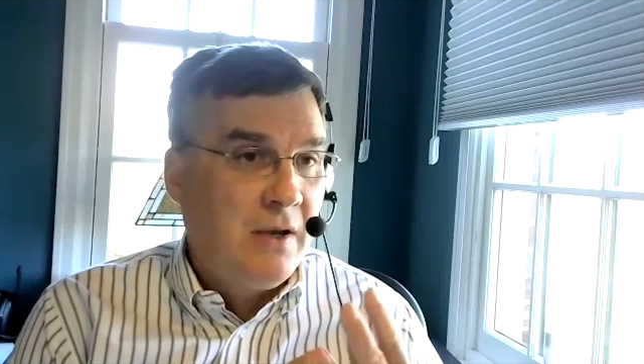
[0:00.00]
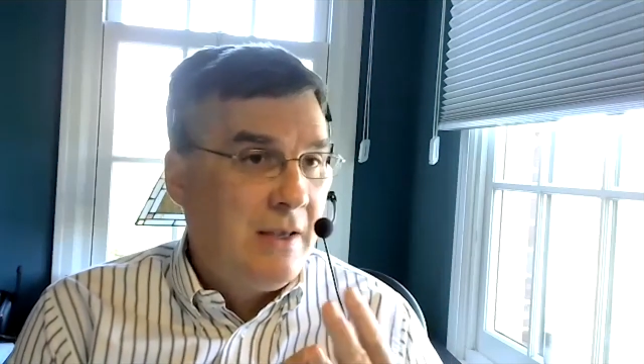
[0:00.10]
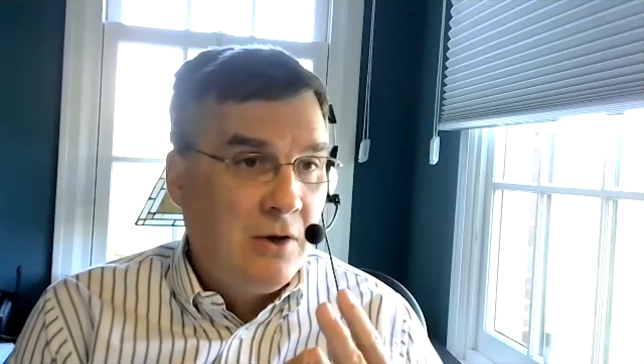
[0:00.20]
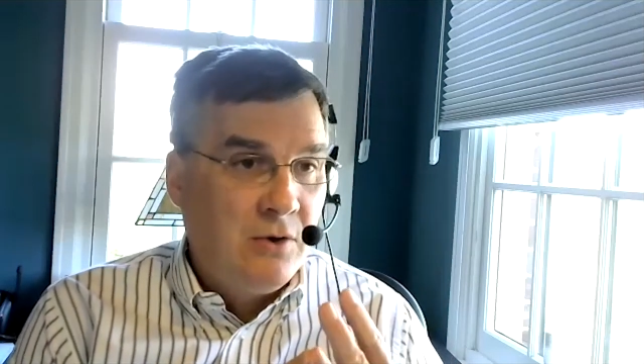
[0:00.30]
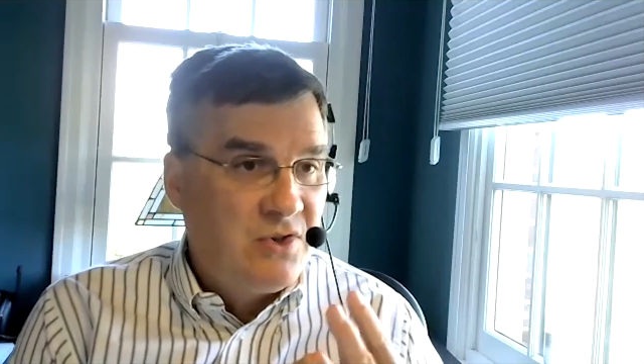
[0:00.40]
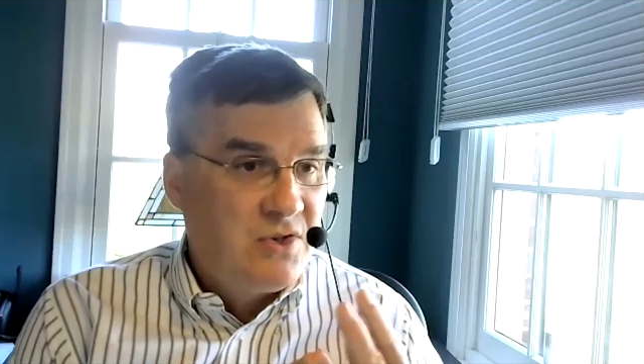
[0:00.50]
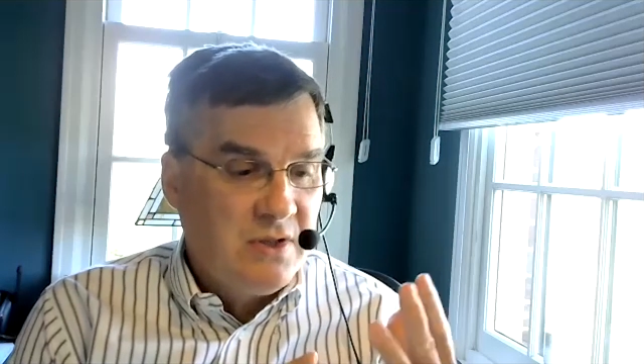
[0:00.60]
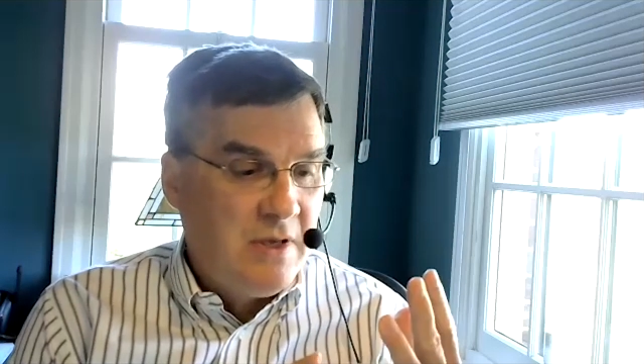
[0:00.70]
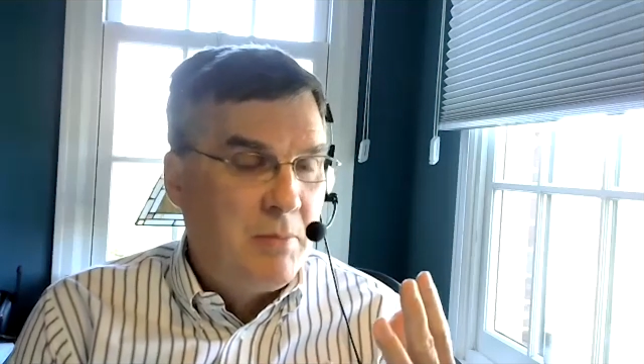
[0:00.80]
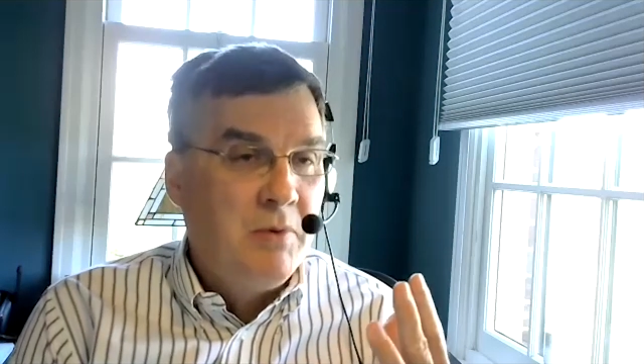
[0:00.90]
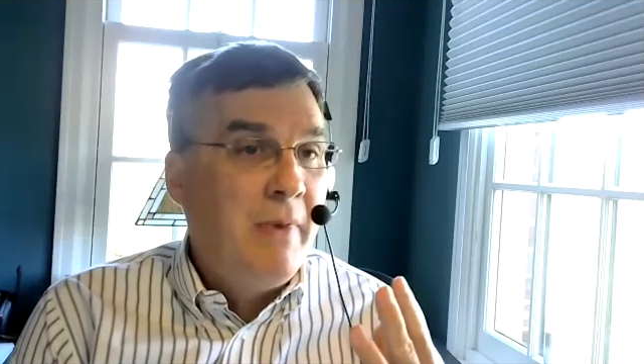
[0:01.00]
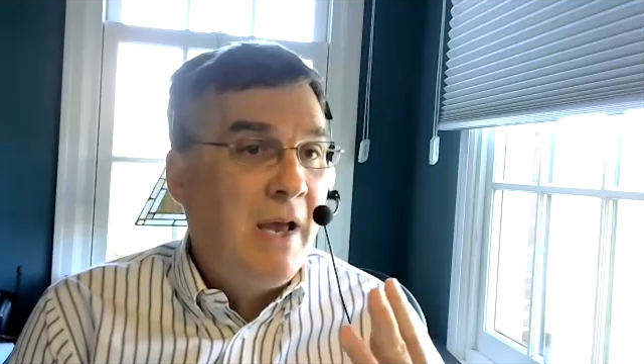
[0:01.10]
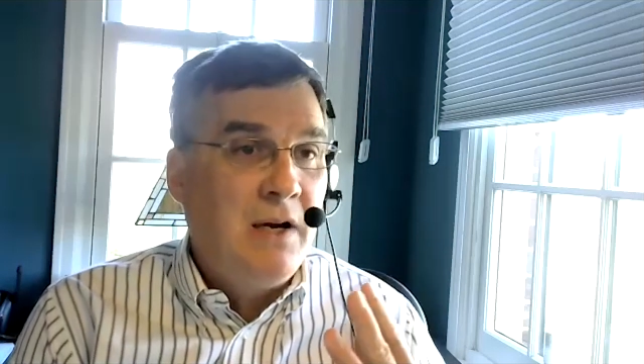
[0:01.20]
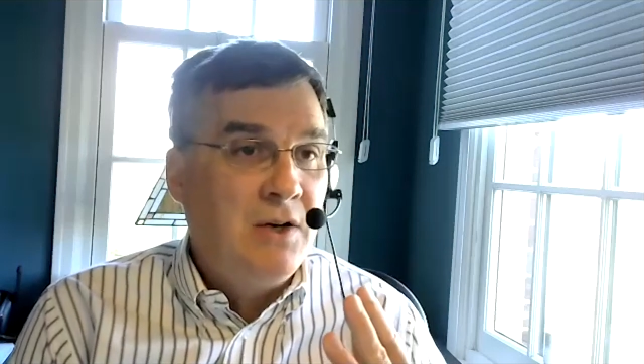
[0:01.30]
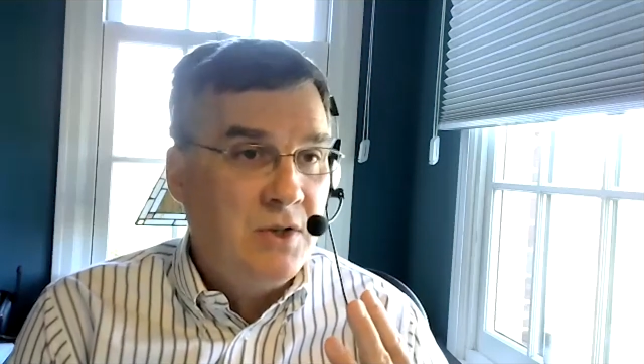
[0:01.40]
get good sleep,
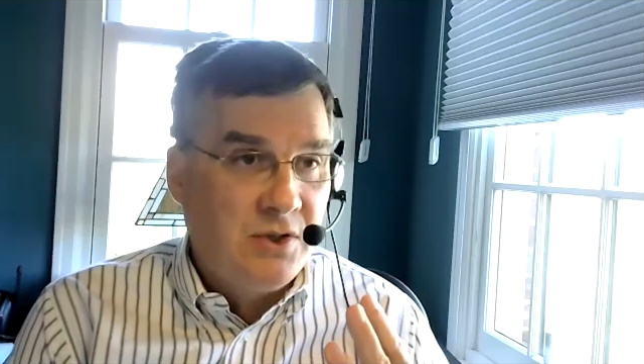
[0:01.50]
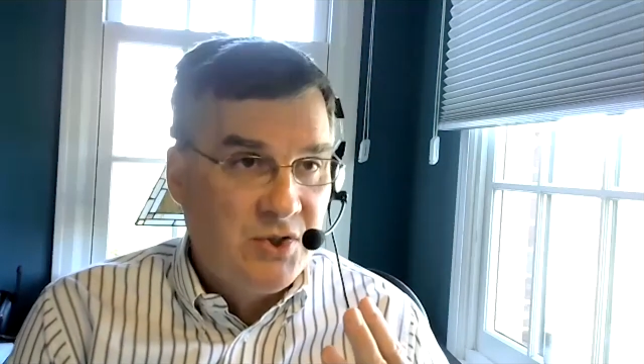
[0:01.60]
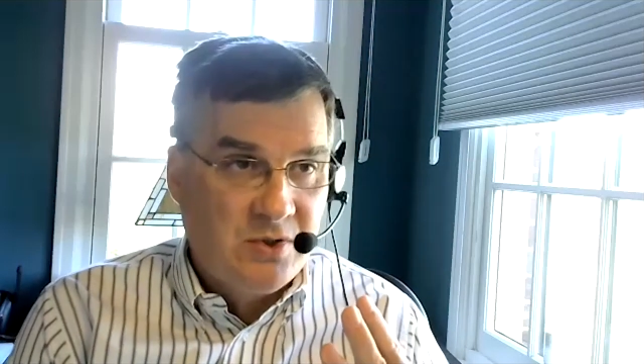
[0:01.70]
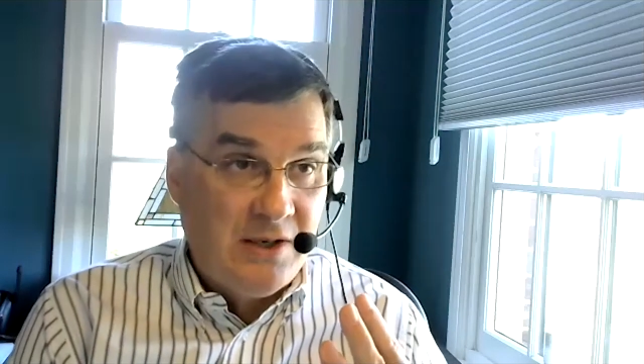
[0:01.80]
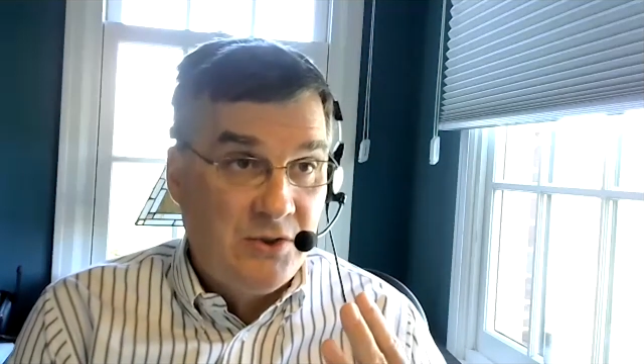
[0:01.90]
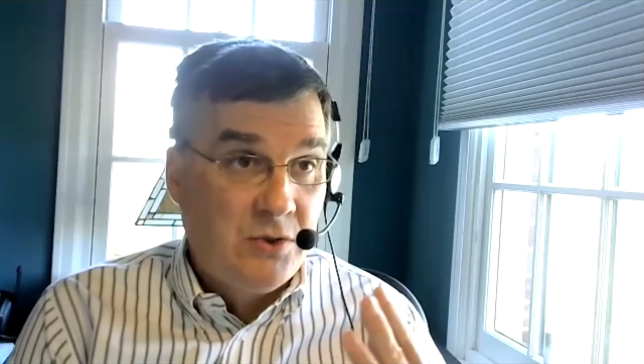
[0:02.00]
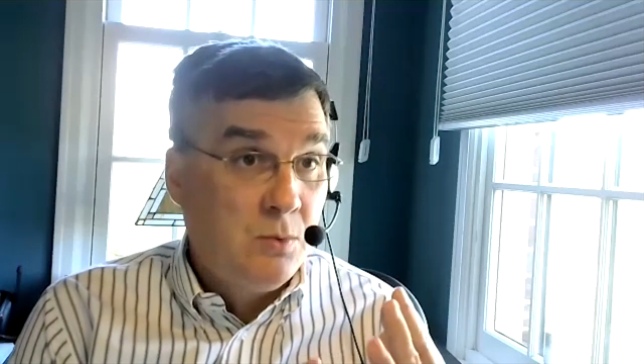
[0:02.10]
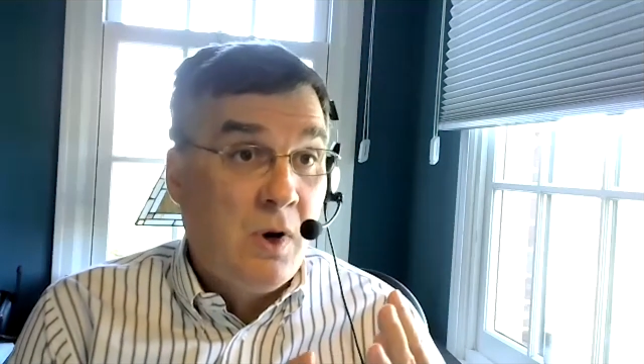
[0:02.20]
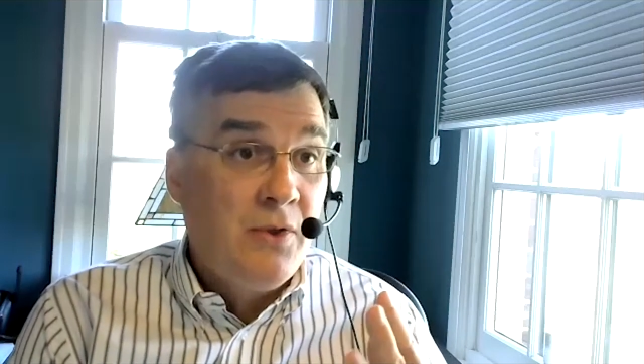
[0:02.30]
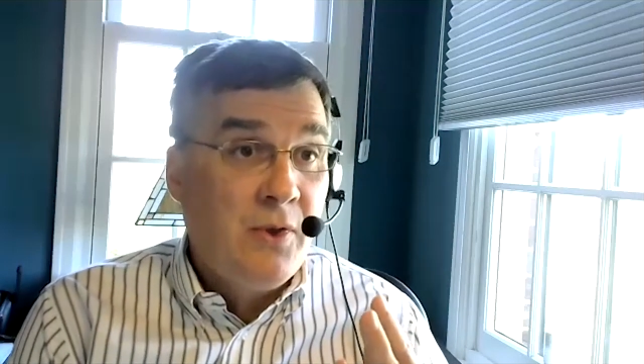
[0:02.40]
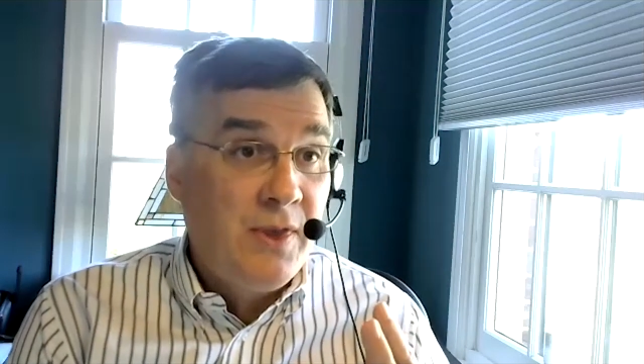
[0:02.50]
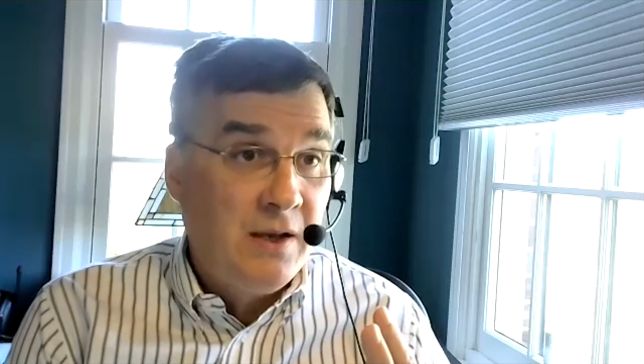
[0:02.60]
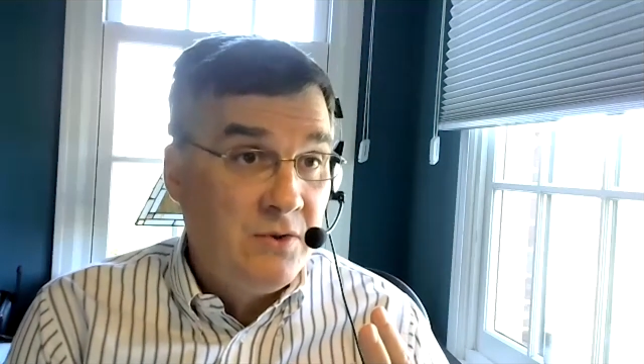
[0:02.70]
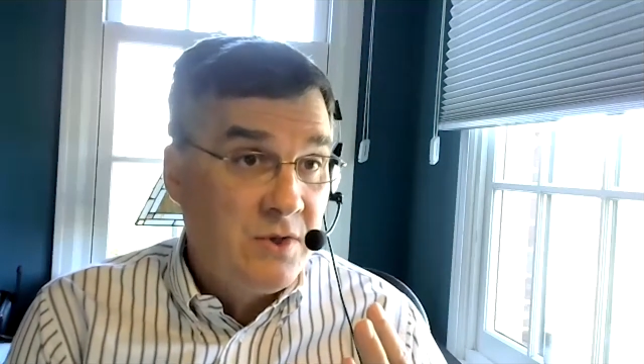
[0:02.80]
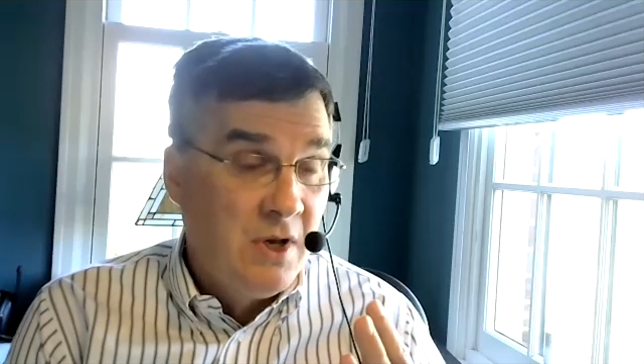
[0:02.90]
manage their stress, do all the
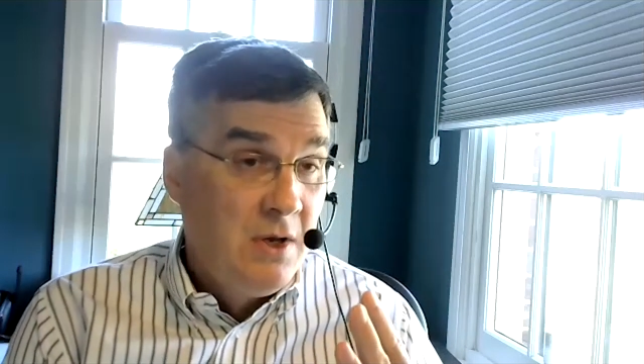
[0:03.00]
things